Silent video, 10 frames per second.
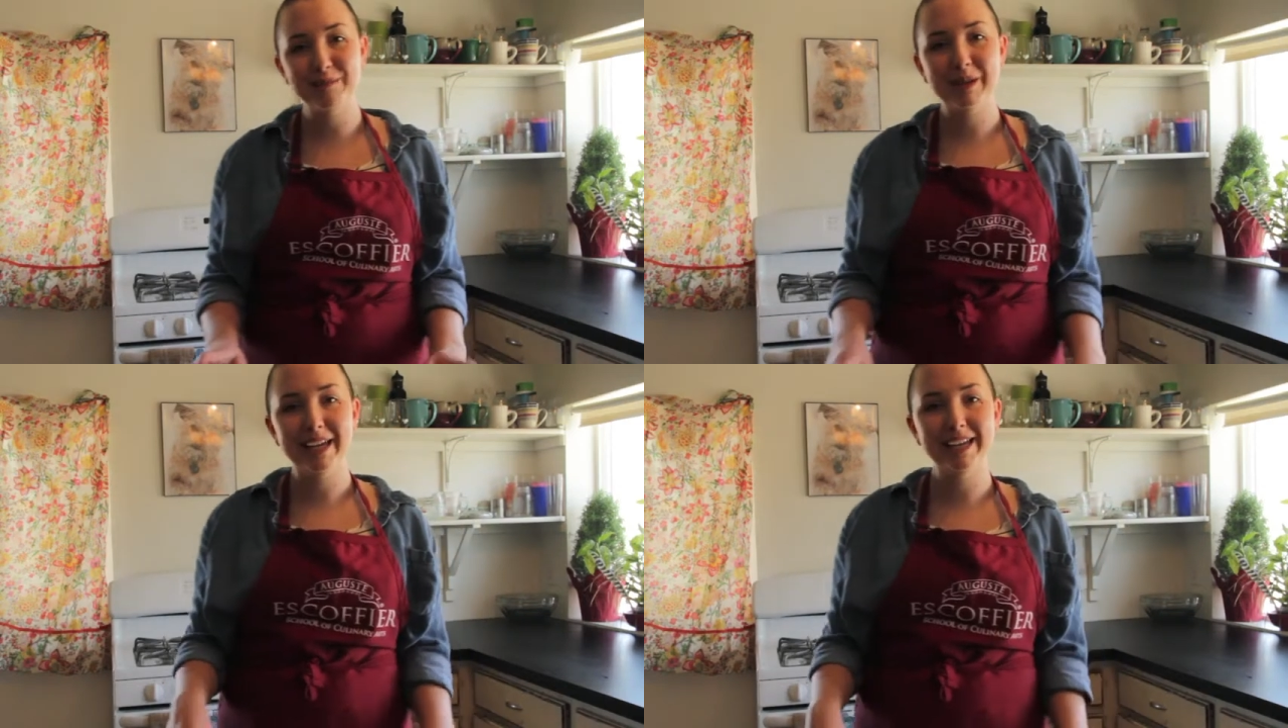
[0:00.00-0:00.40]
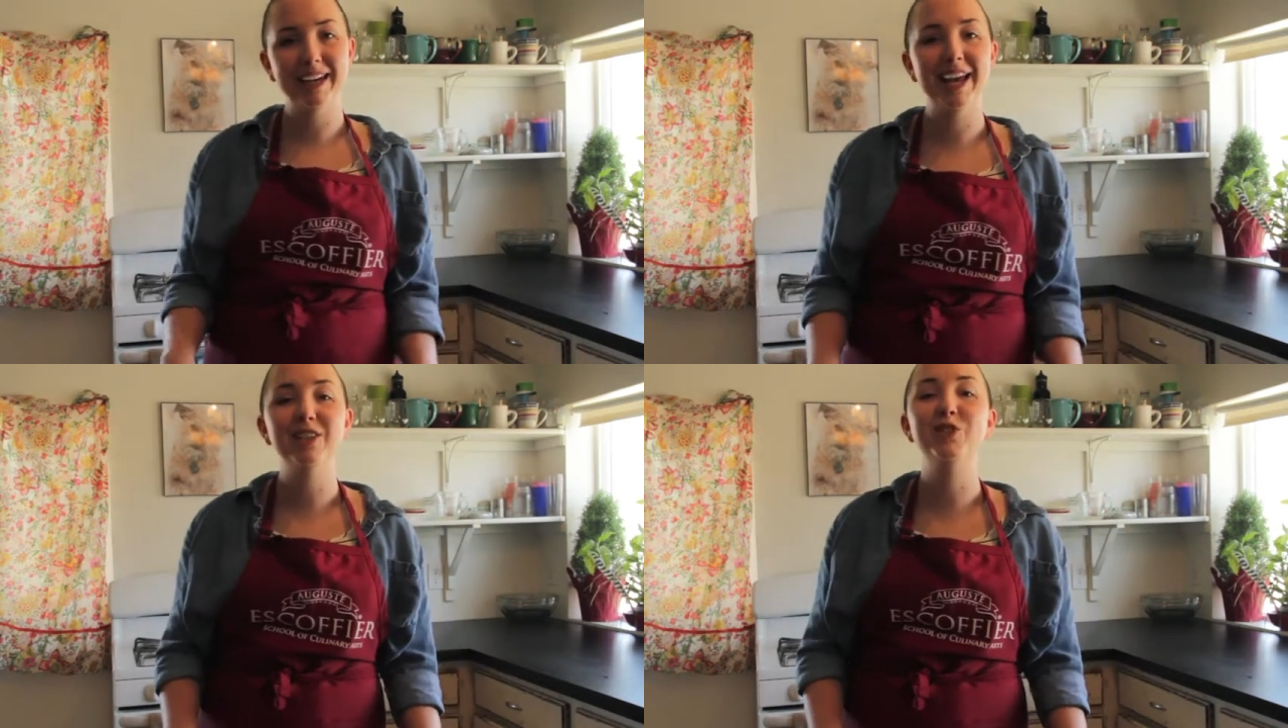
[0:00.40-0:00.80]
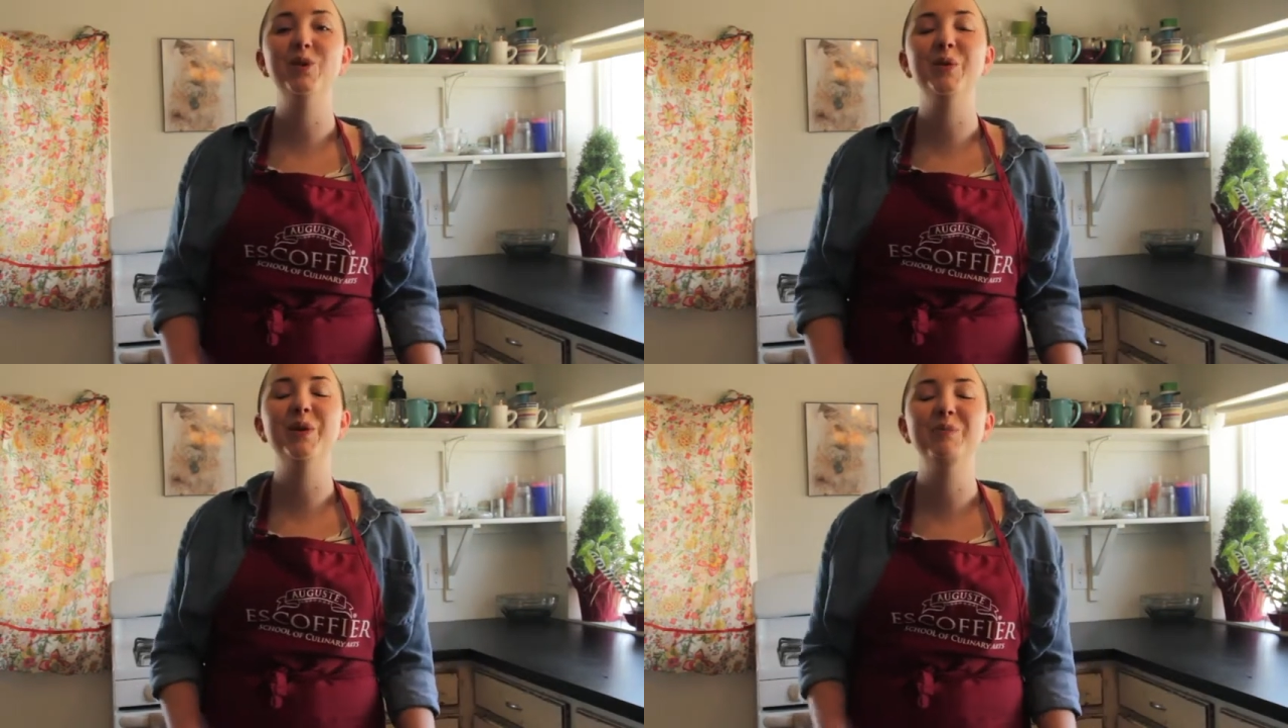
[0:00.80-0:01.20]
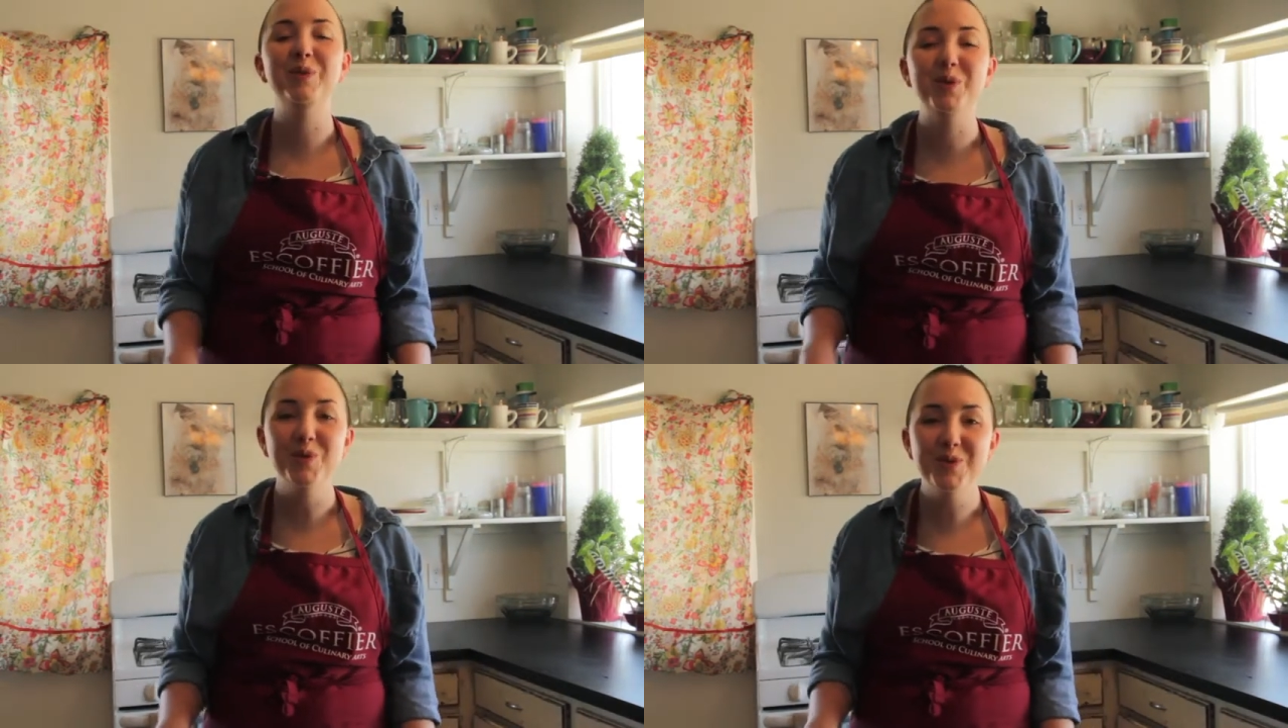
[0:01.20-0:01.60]
pan is doing
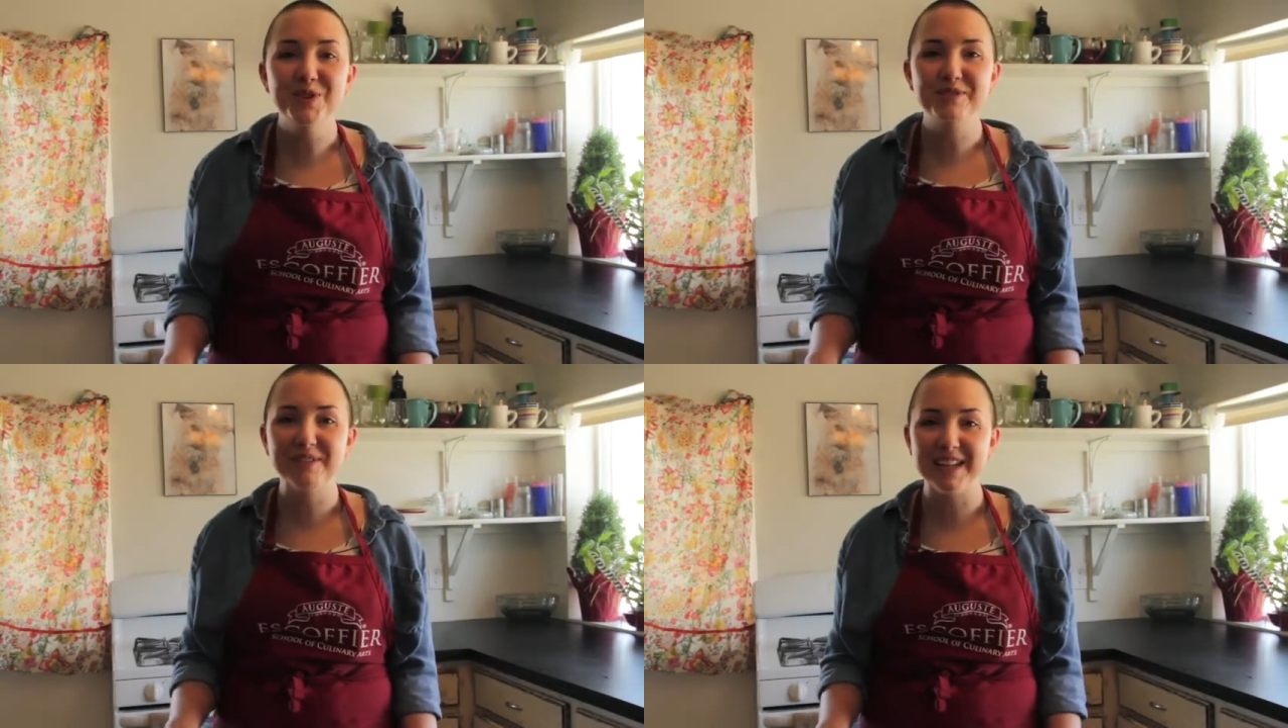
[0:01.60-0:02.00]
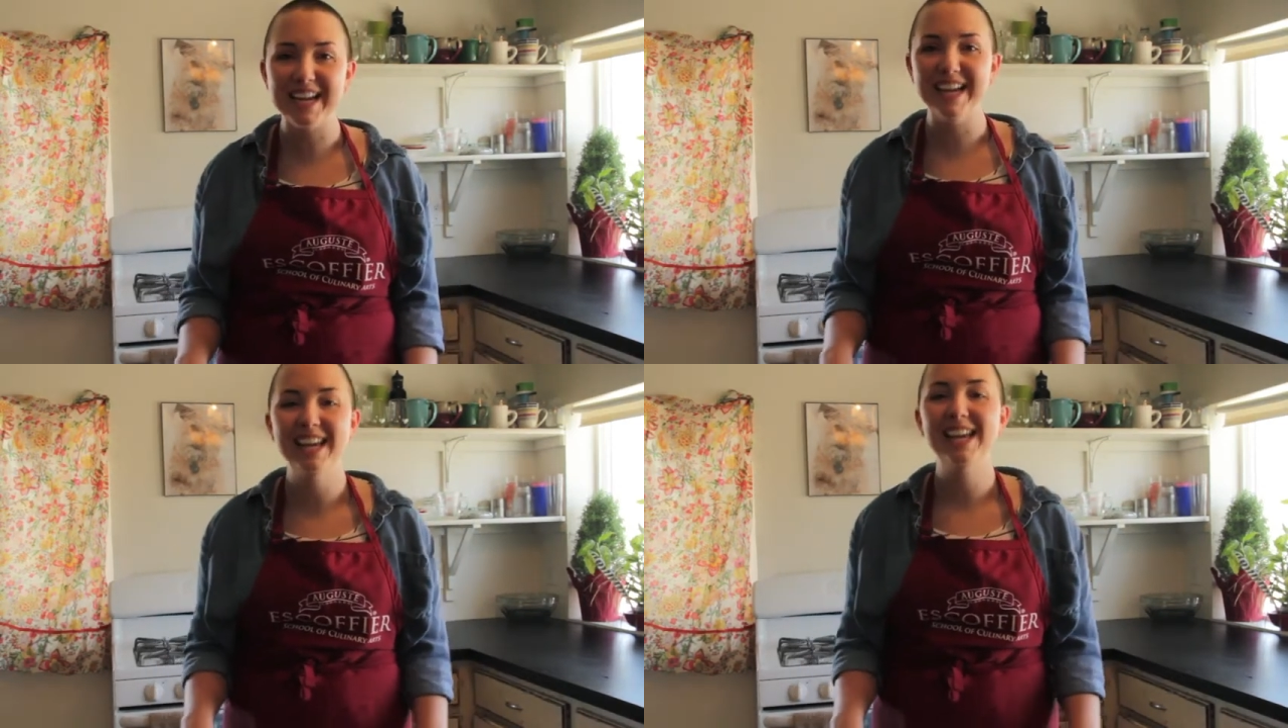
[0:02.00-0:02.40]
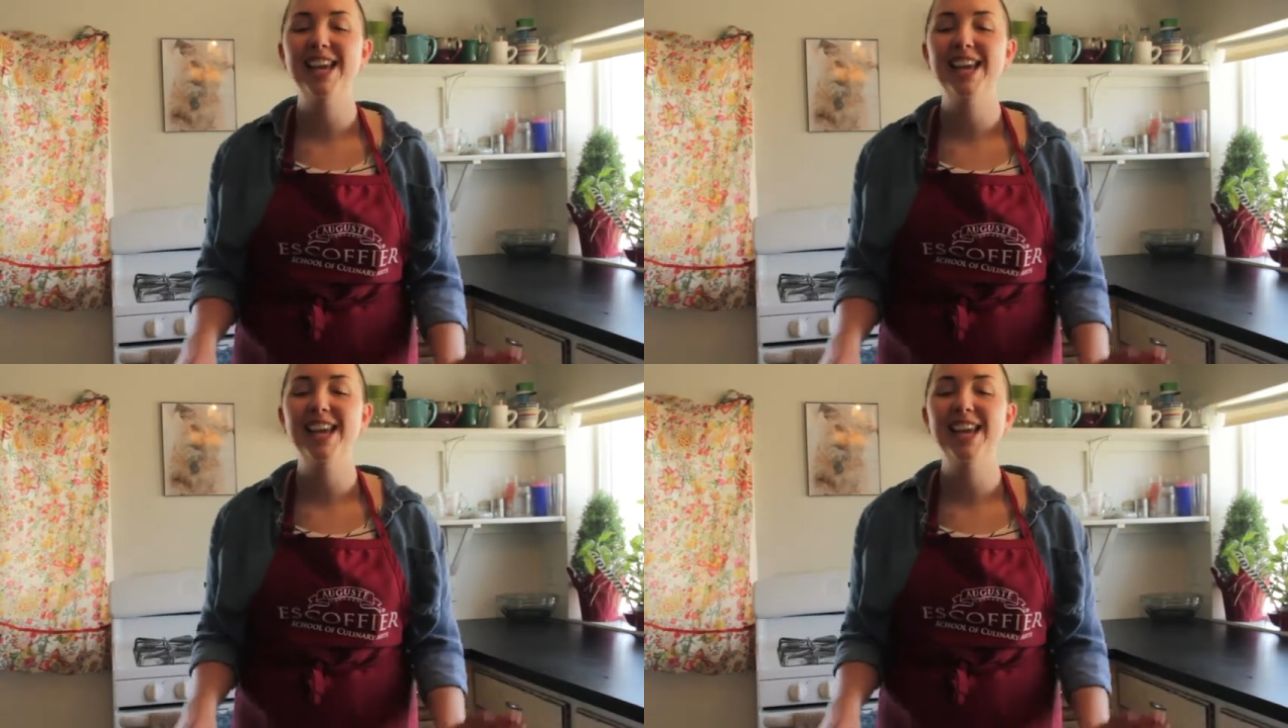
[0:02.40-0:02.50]
beautifully.